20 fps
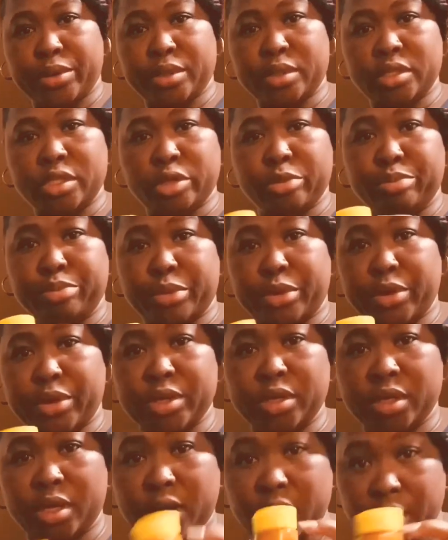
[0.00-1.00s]
You burn the
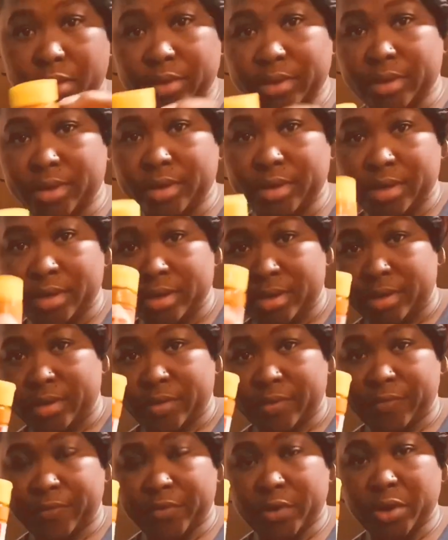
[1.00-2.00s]
curry
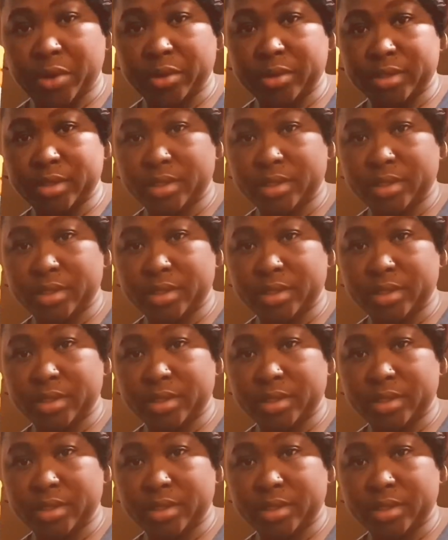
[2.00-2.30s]
first,